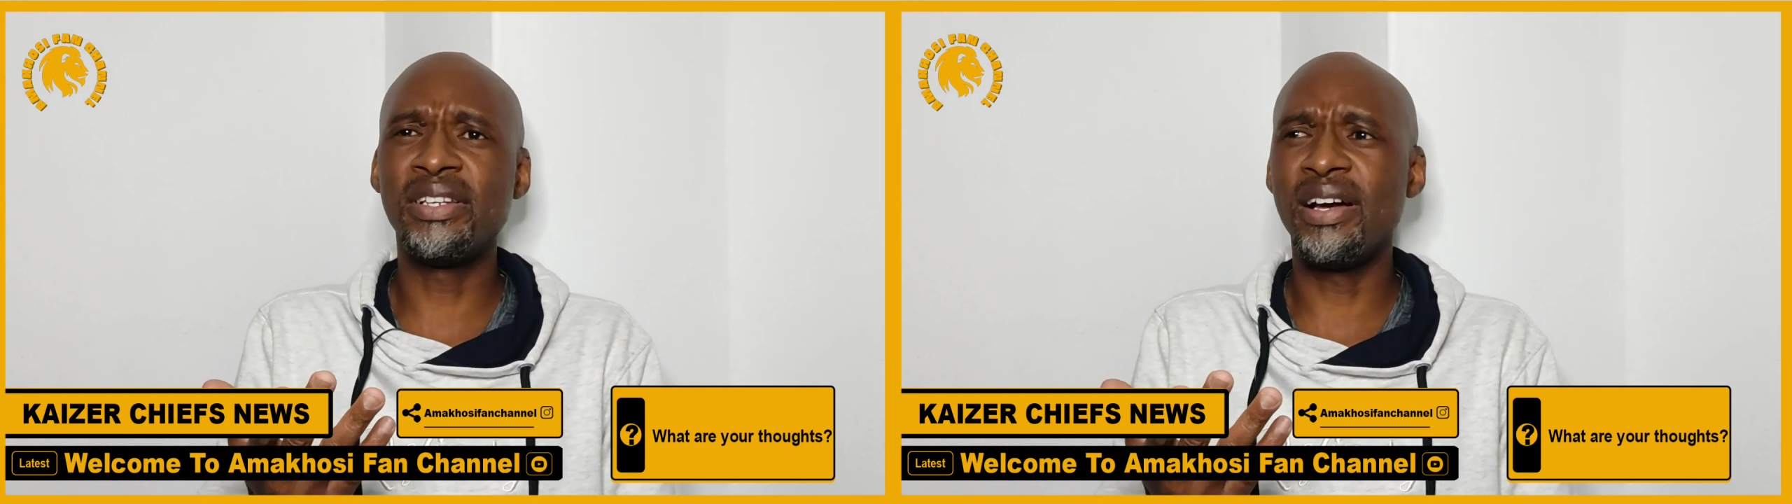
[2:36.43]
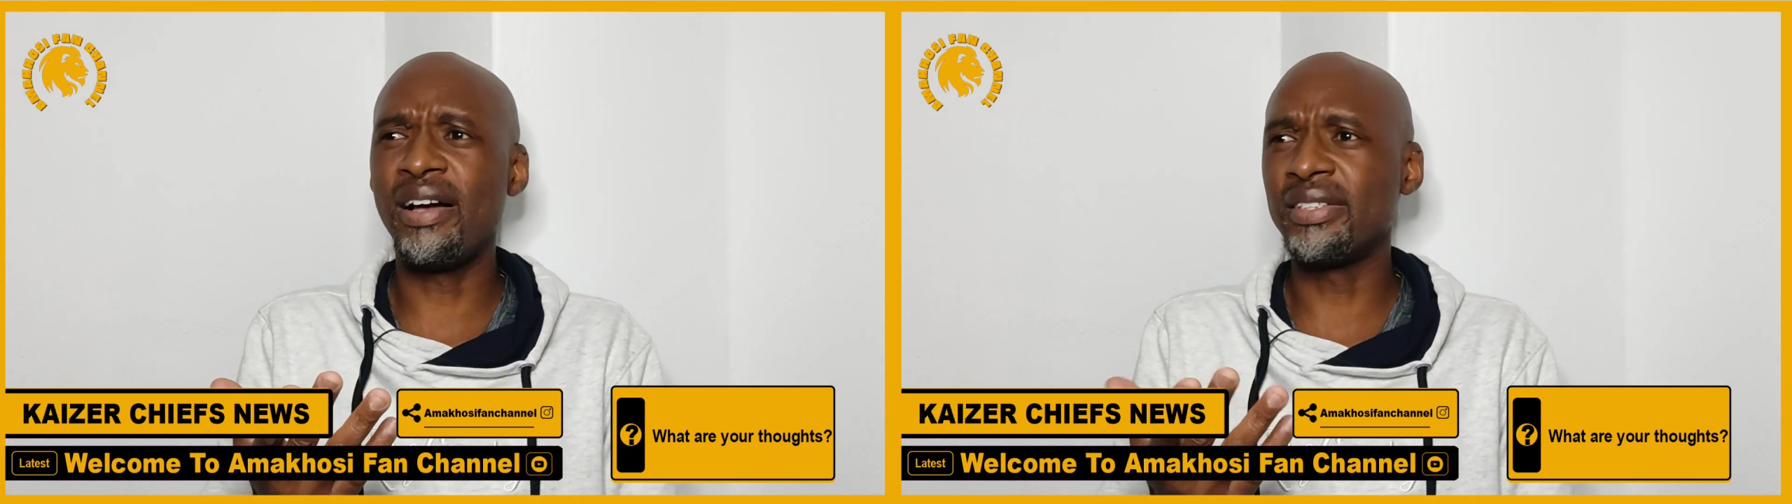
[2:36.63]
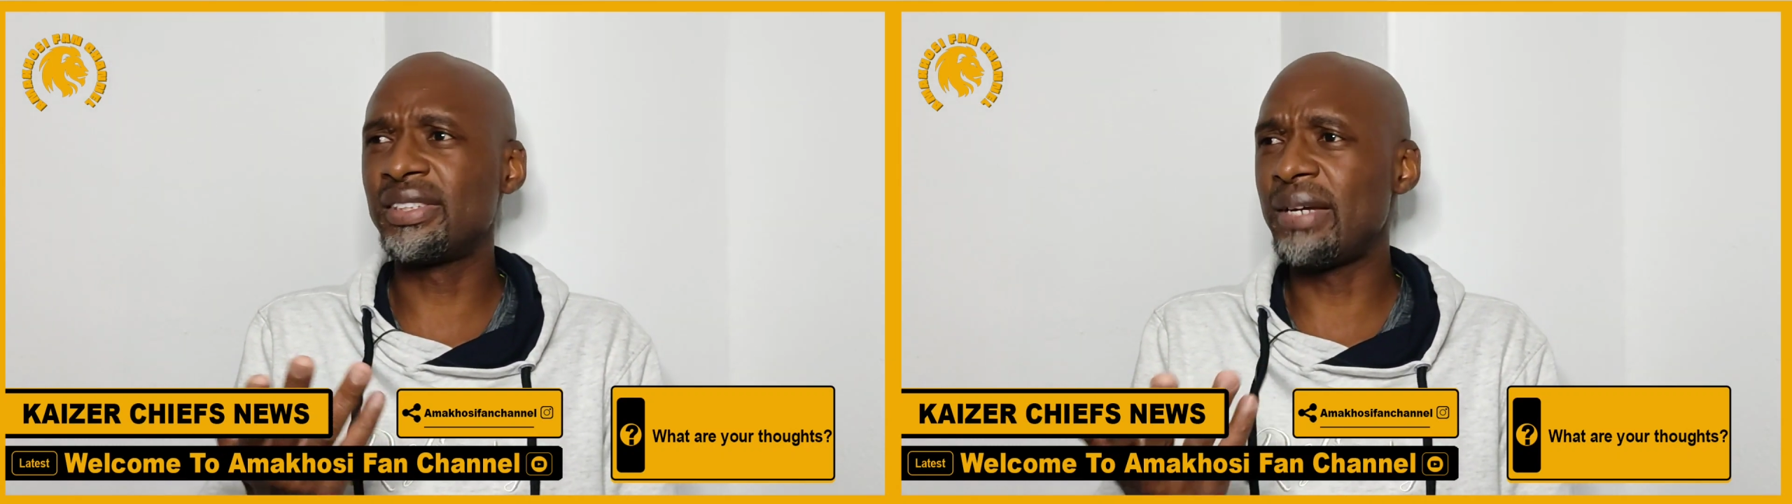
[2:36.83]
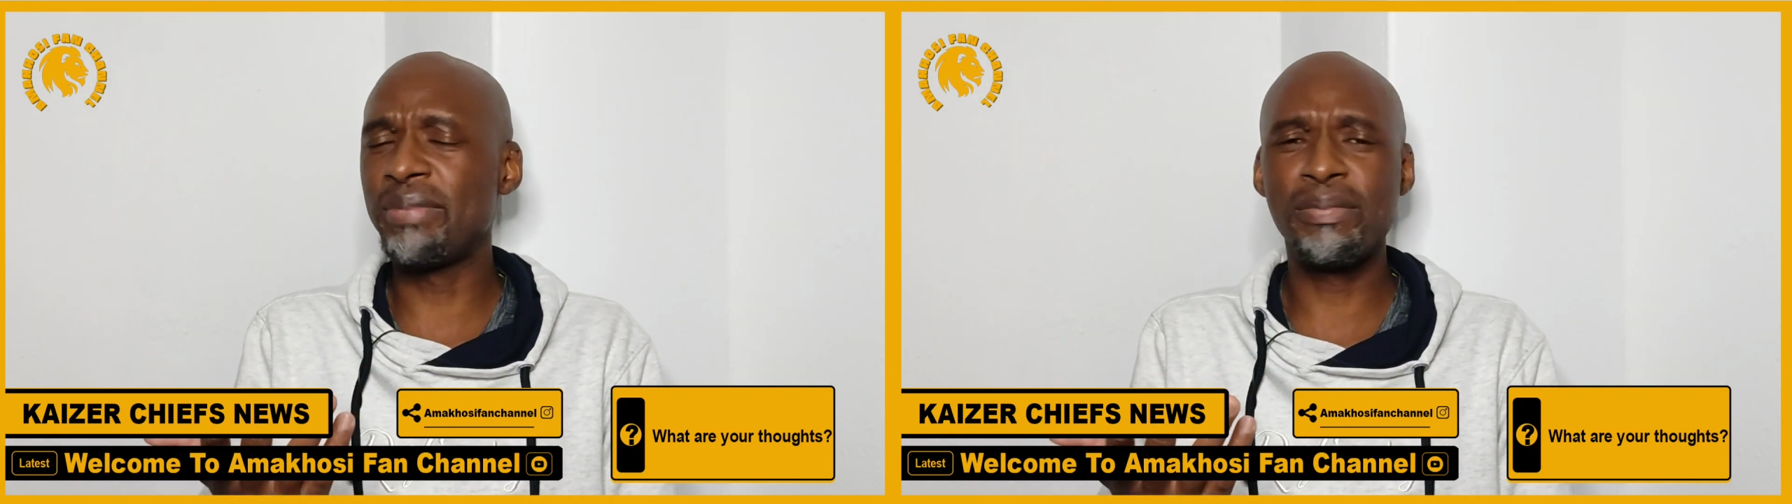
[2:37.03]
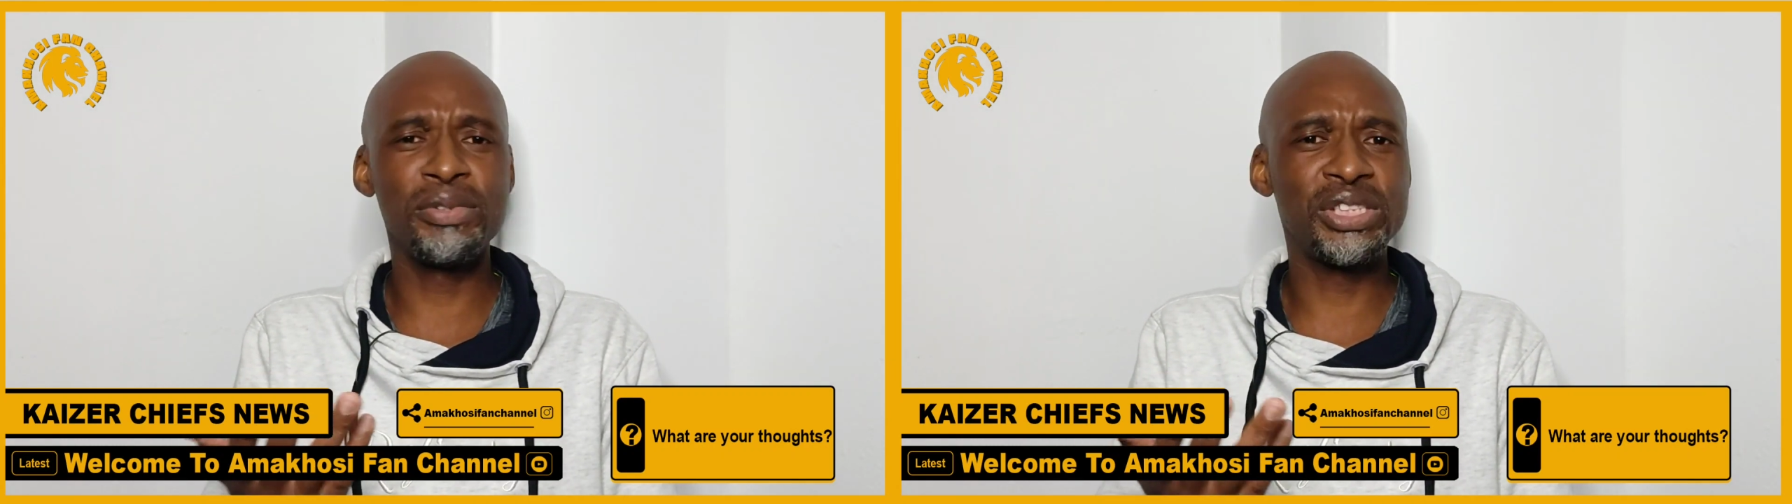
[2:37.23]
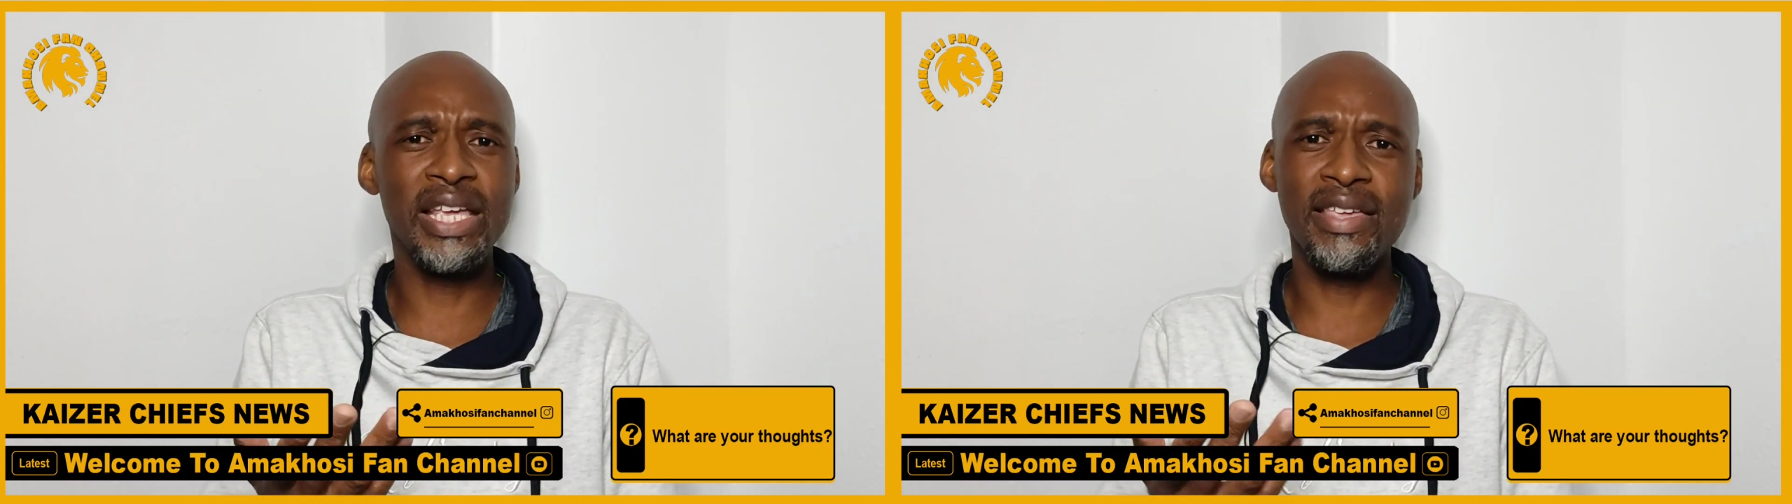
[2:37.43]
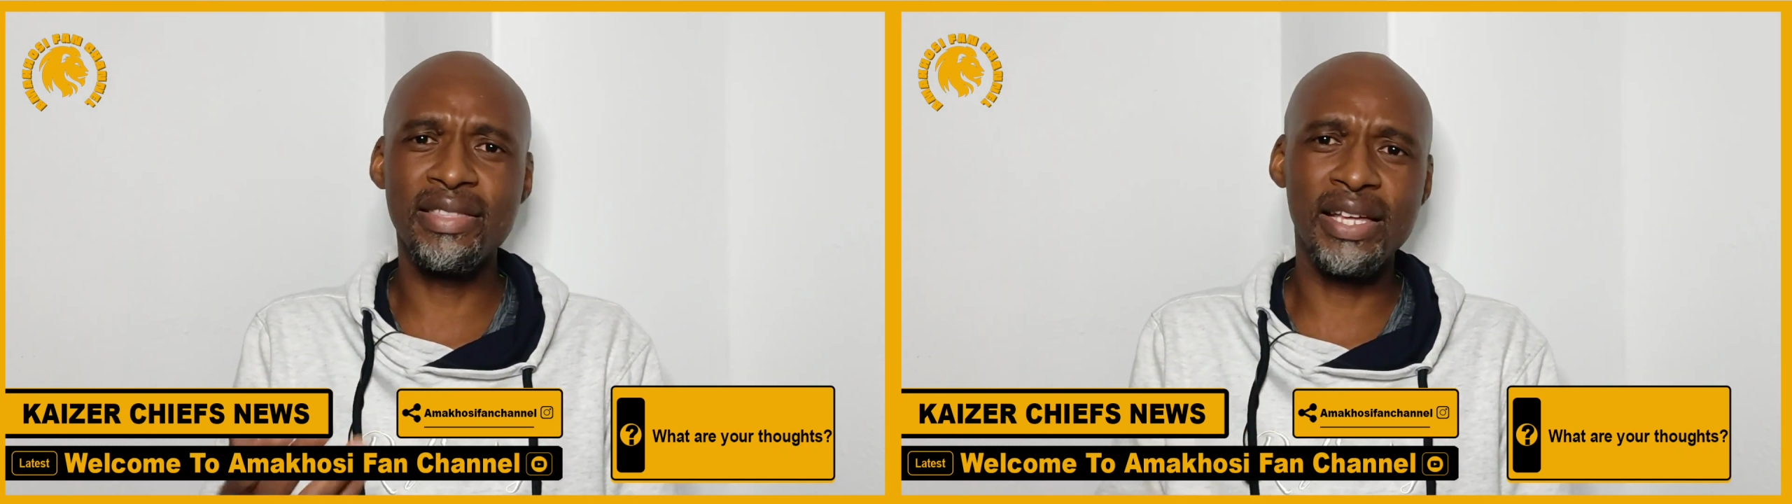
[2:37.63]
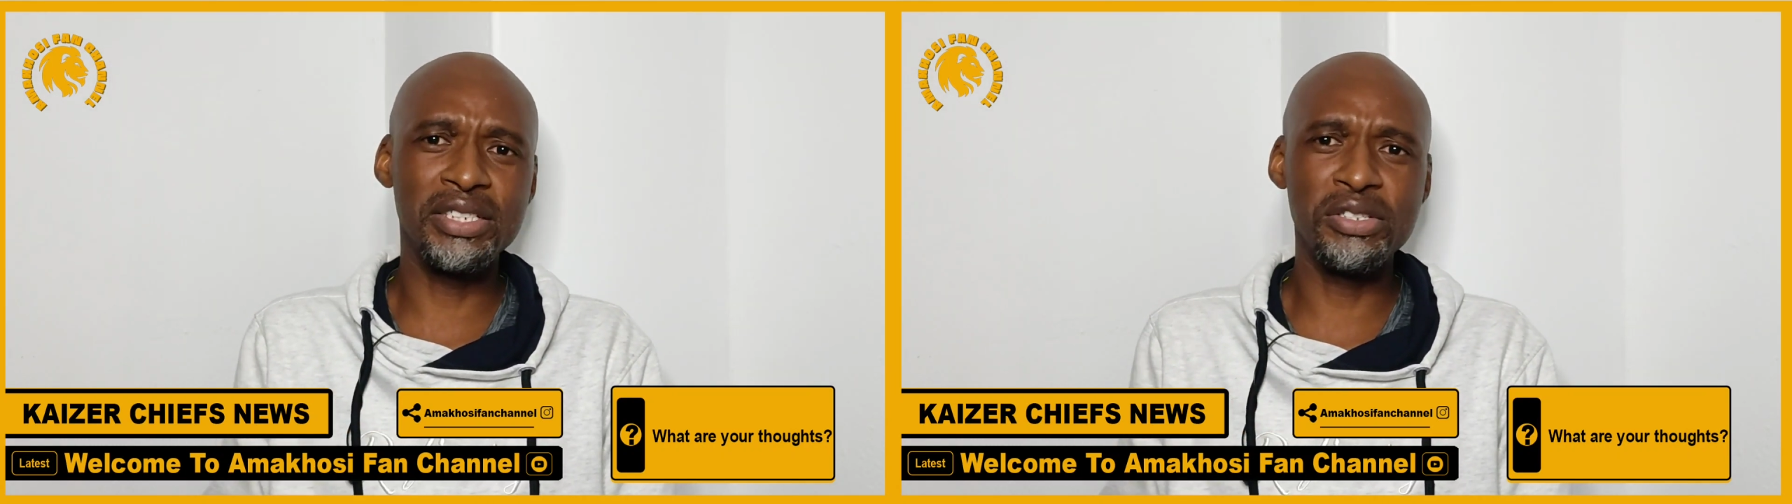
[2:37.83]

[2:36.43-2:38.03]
uh, some people saying that,